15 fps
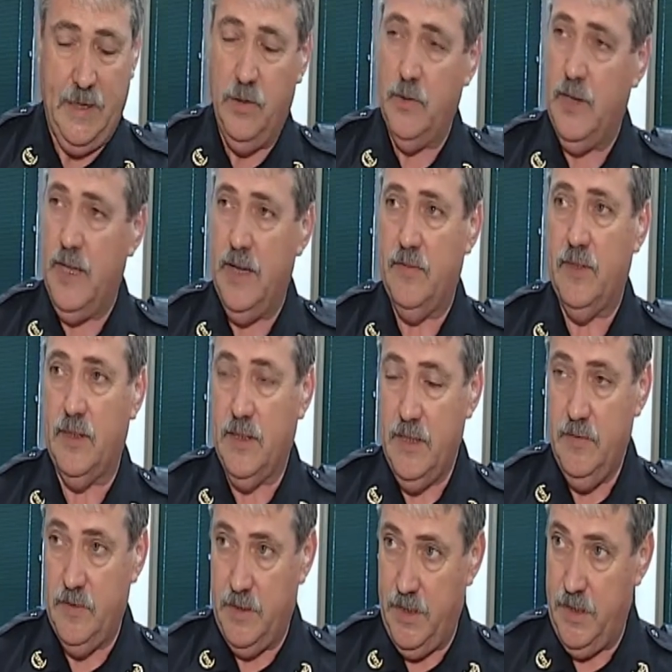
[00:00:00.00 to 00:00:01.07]
They don't have to
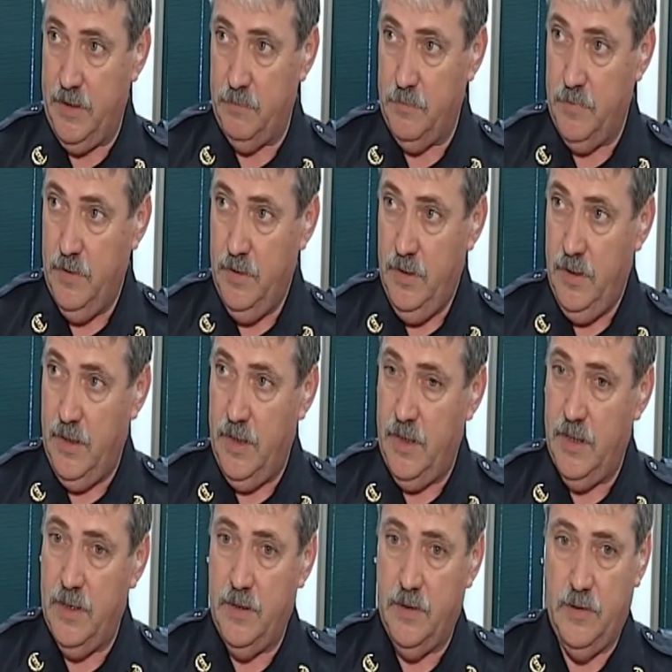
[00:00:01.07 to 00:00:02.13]
leave a name.
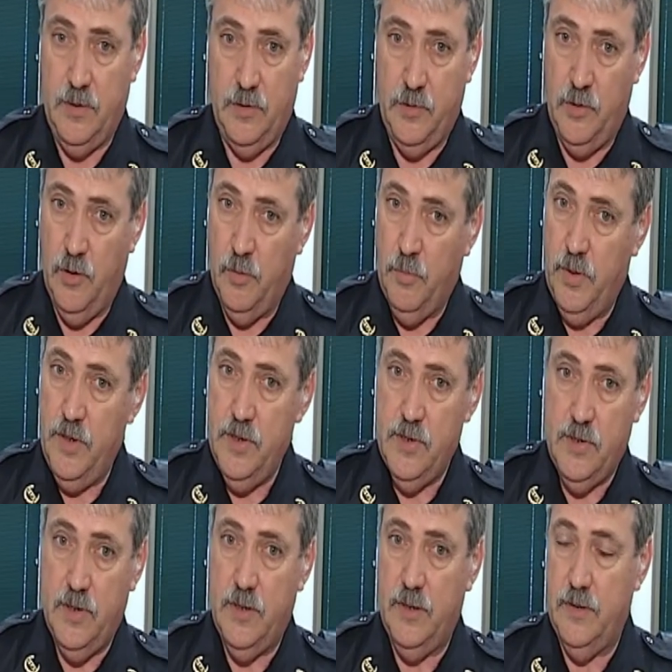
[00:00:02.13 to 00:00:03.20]
And
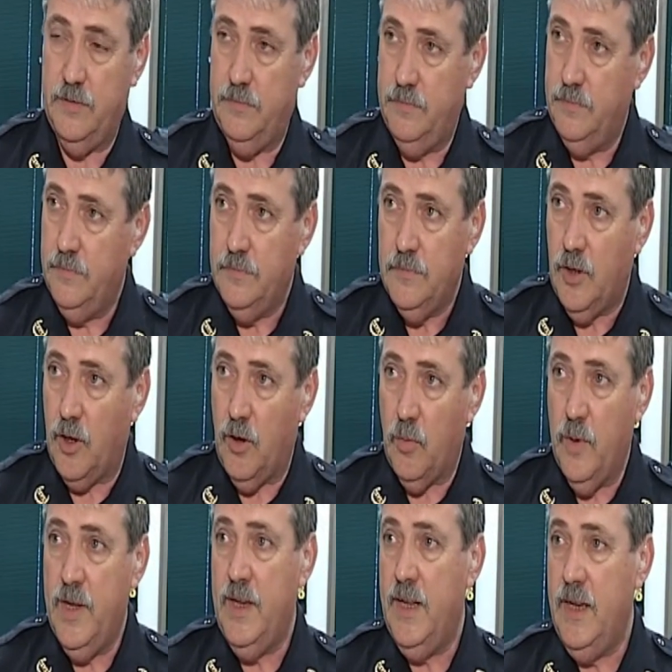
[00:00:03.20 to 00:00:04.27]
nobody's going to,
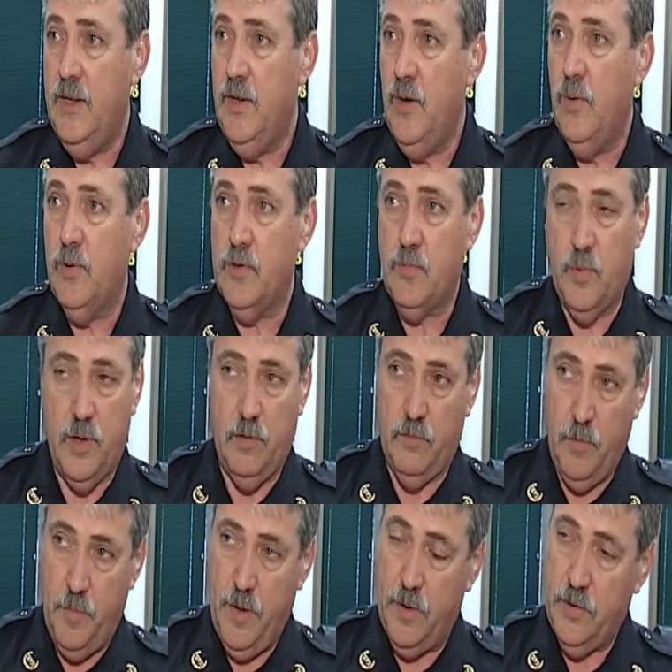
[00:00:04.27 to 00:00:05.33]
all we need to know is where
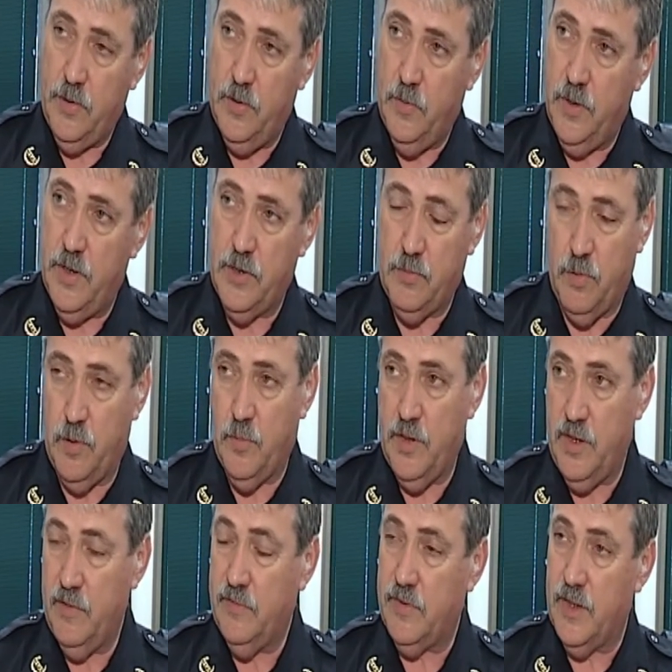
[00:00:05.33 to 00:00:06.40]
Roberto is, where
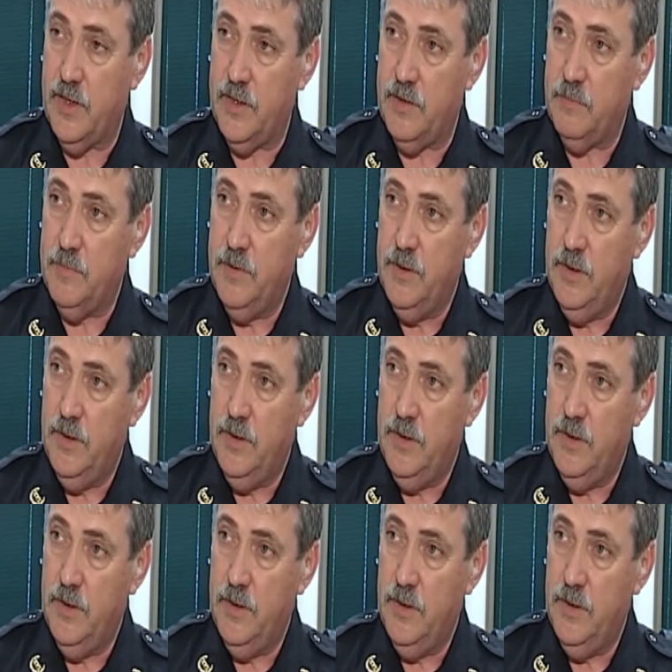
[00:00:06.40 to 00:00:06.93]
we can find him.